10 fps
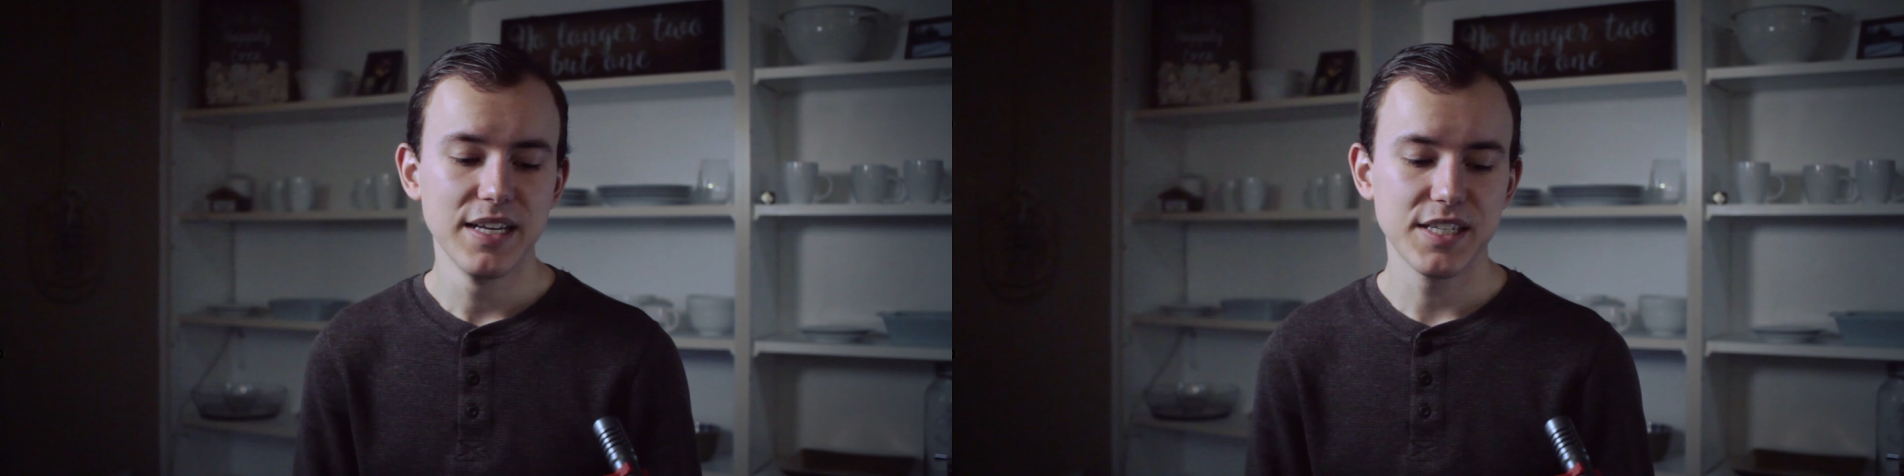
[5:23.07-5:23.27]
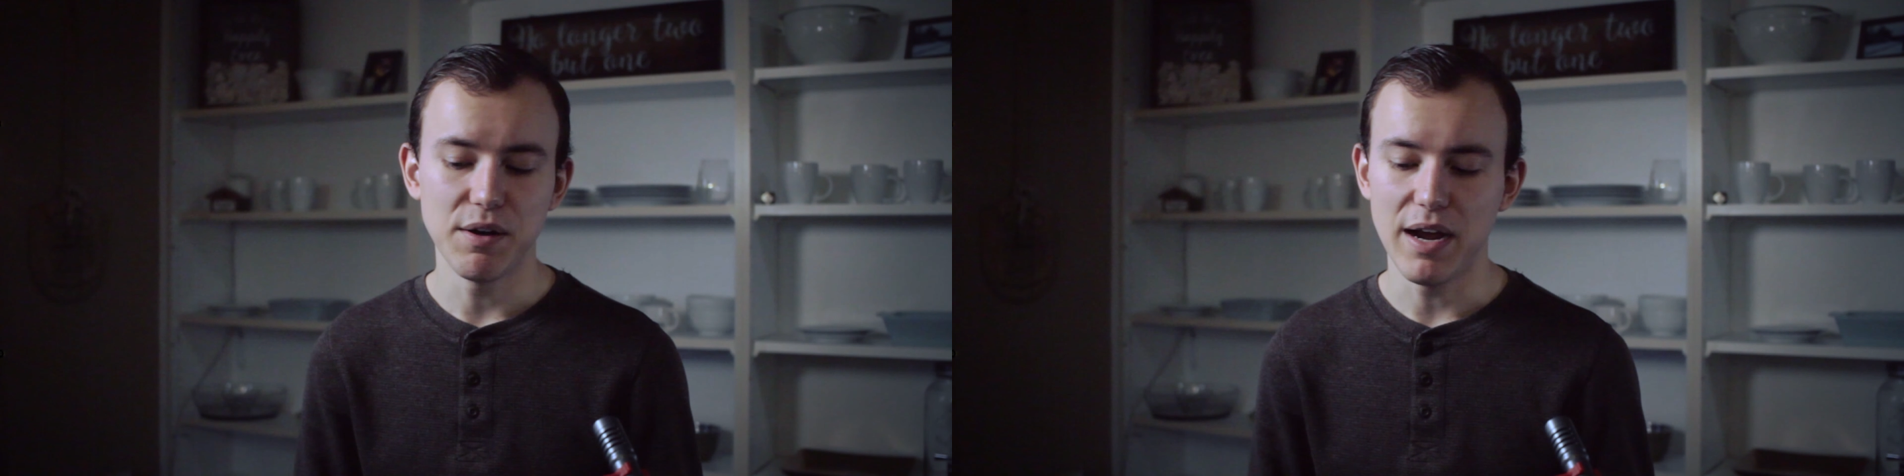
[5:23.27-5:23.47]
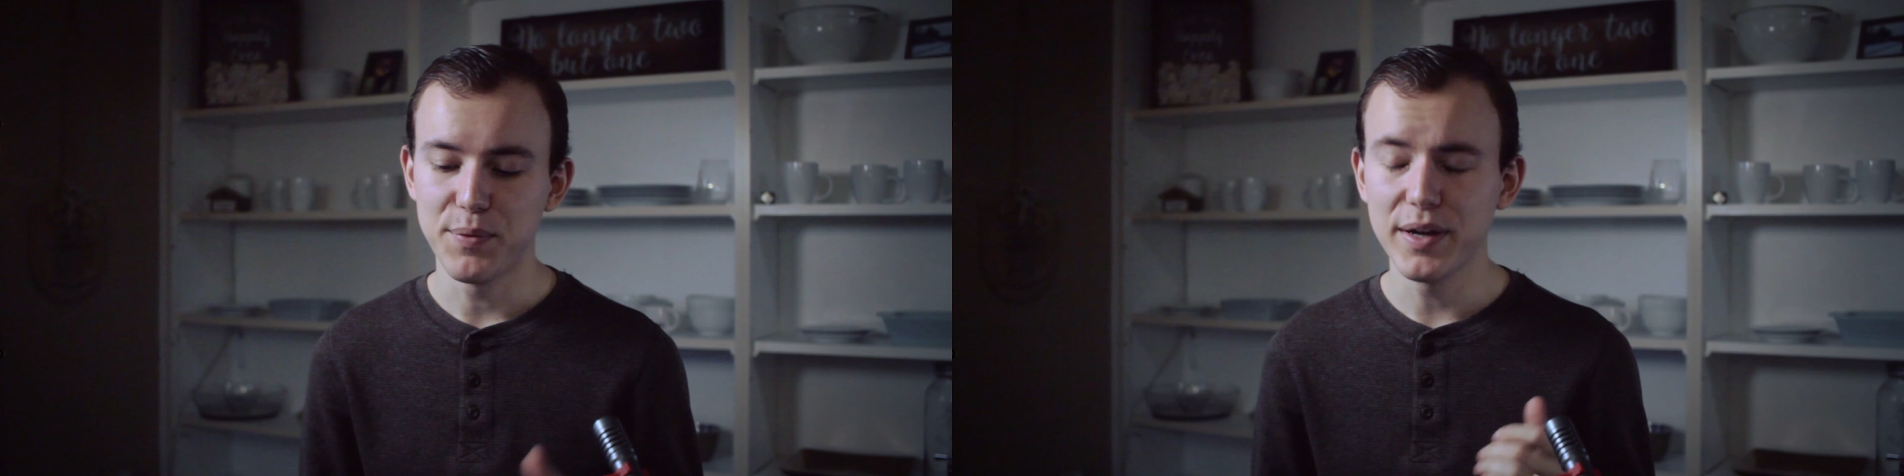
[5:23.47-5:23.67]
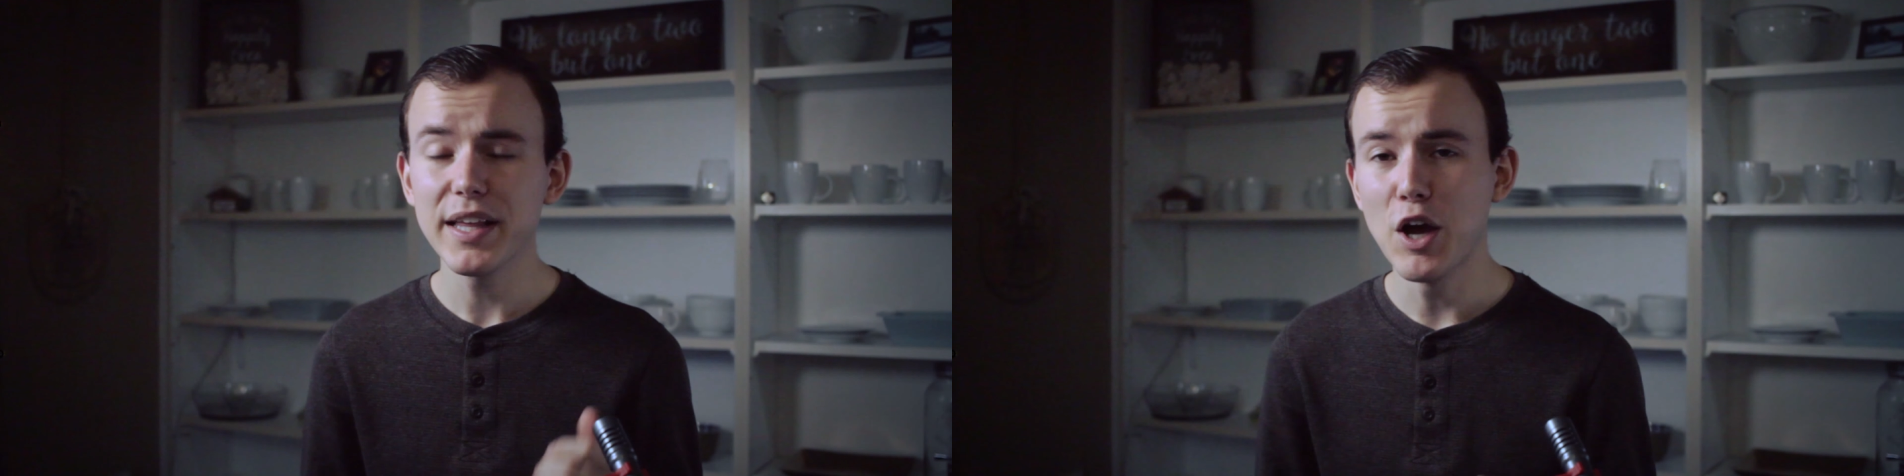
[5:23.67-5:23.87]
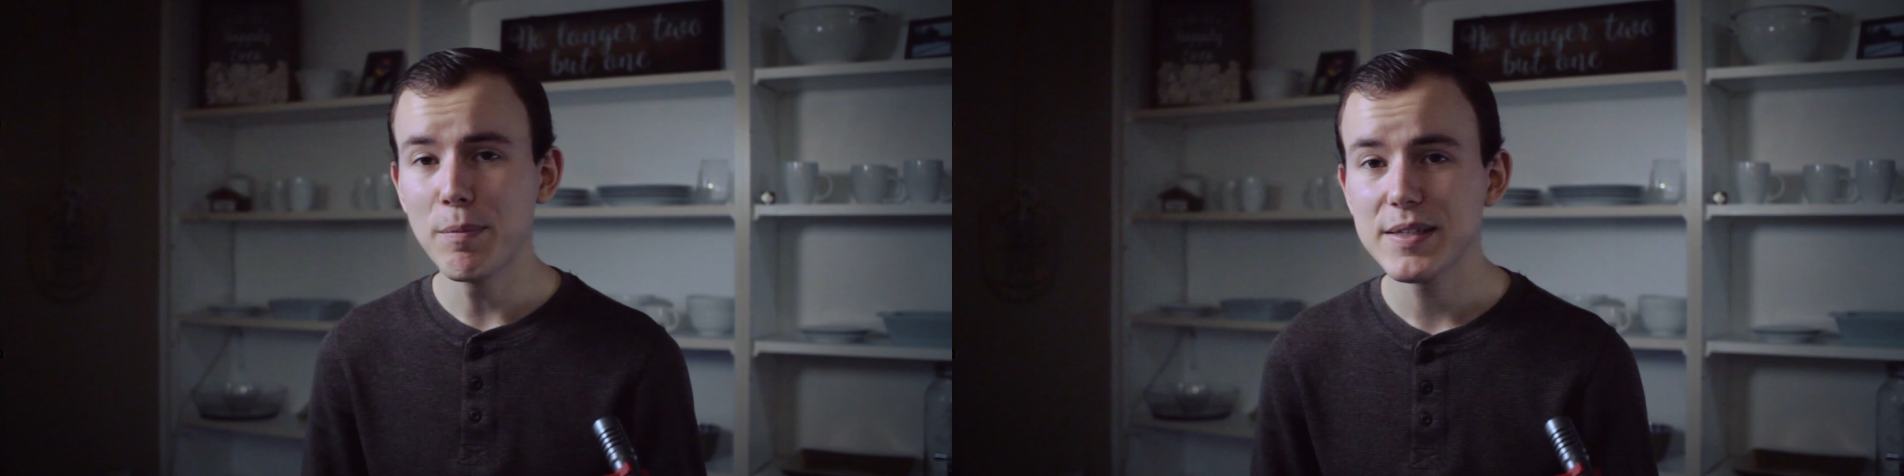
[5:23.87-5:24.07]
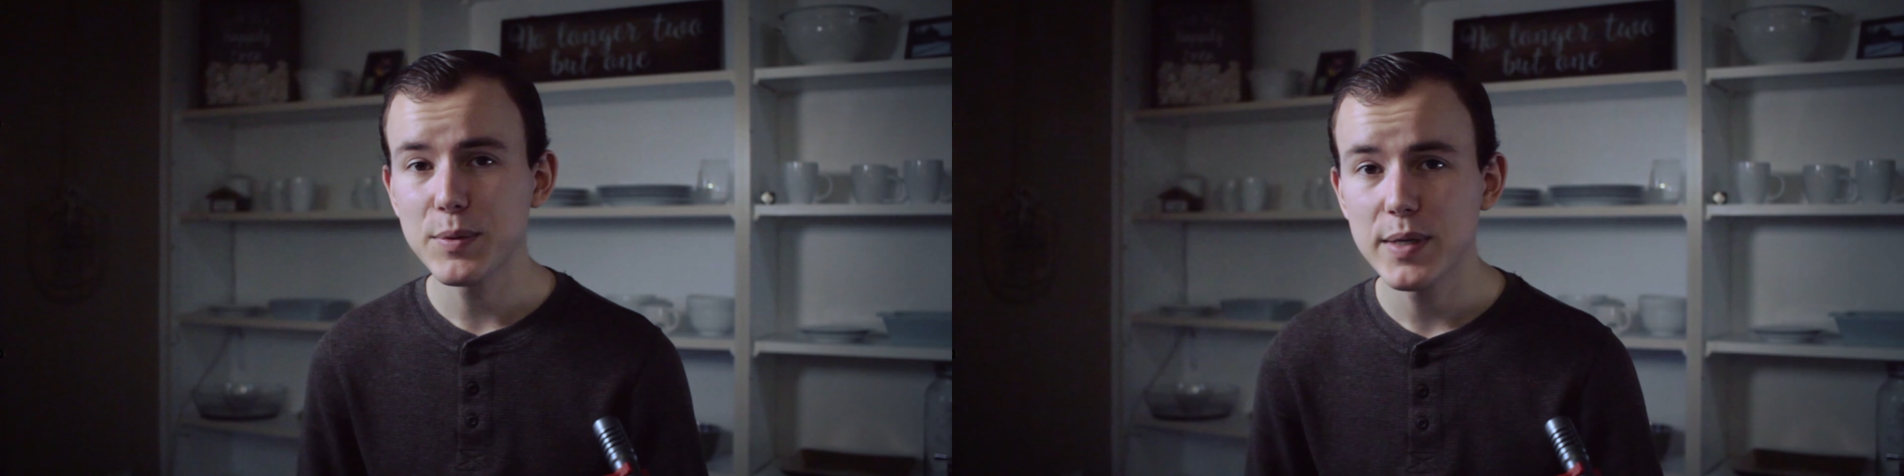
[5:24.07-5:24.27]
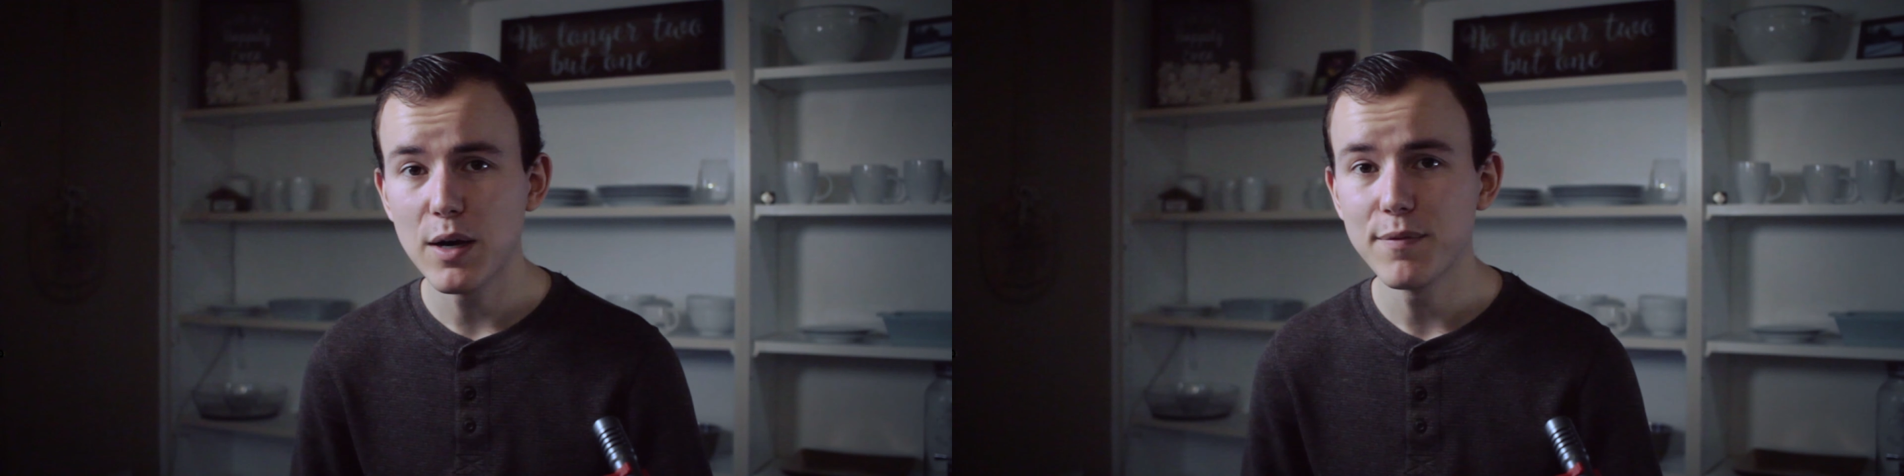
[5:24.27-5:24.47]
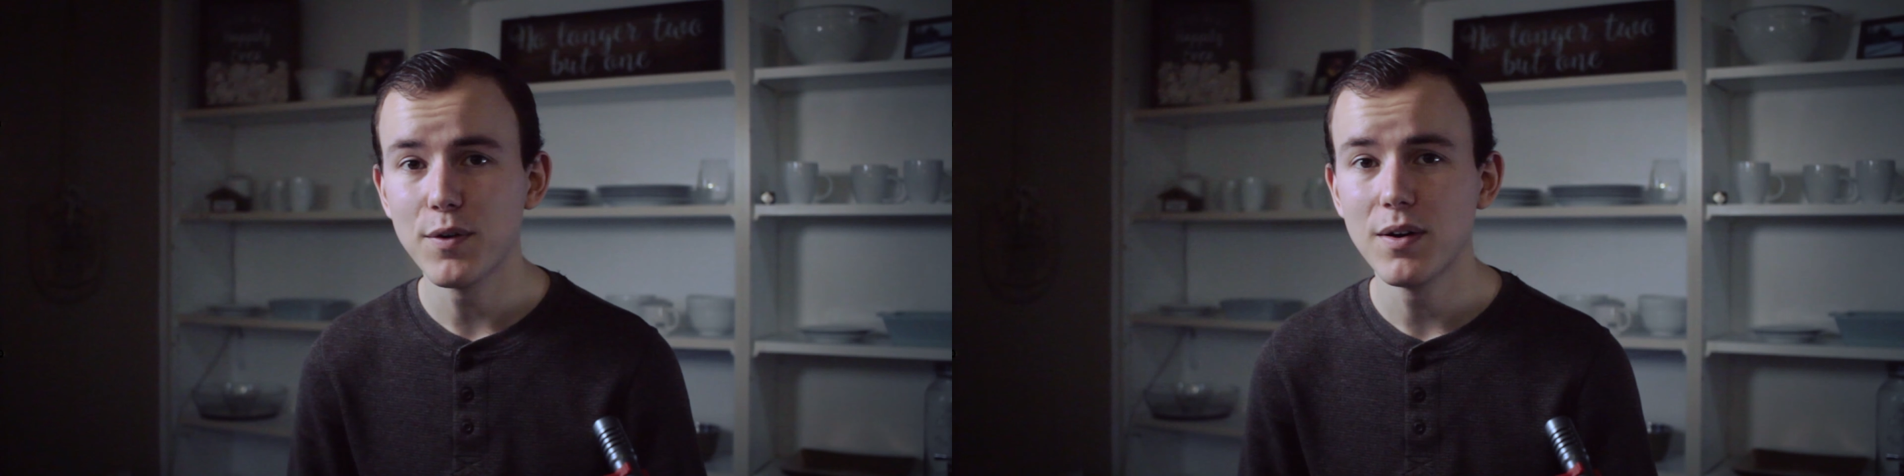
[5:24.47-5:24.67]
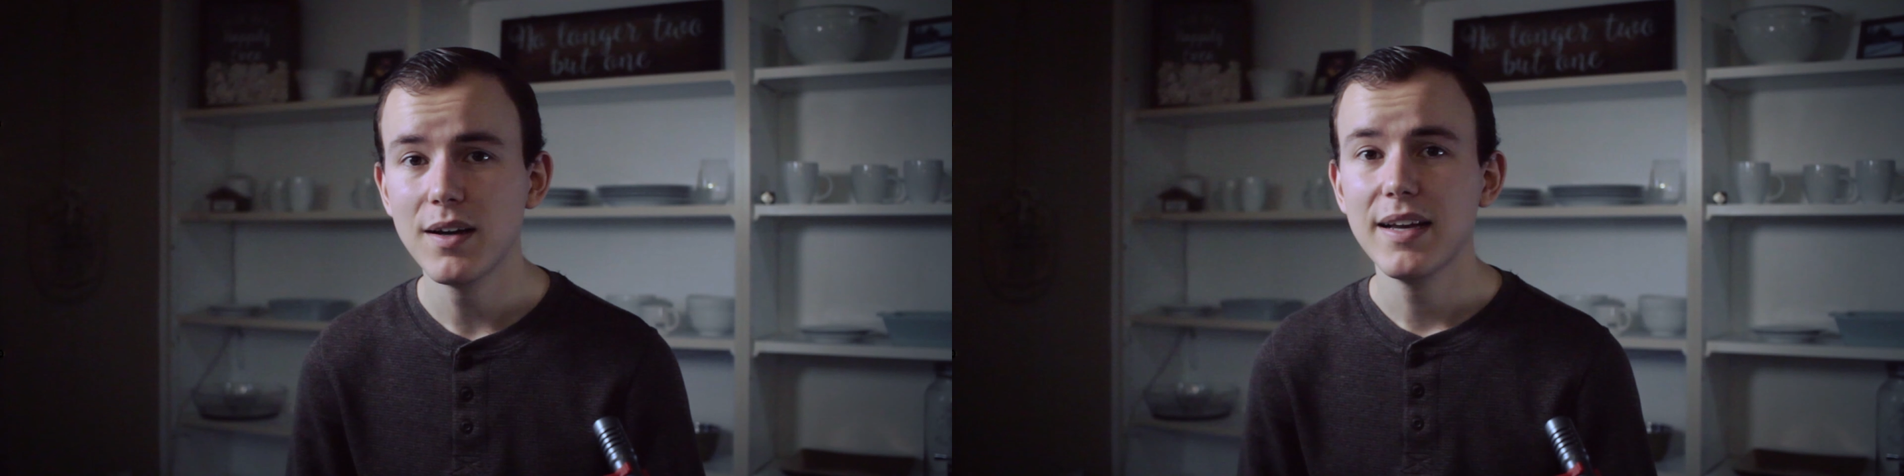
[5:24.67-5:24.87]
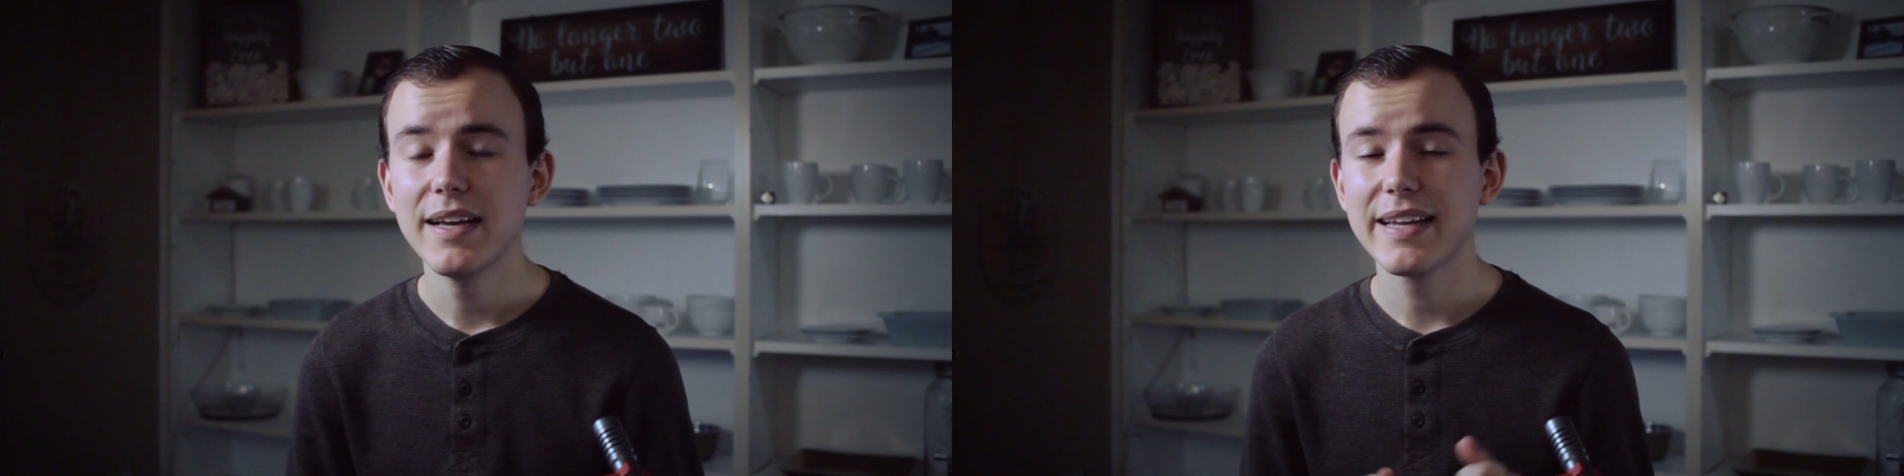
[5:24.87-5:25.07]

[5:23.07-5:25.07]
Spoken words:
So I really hope this was helpful.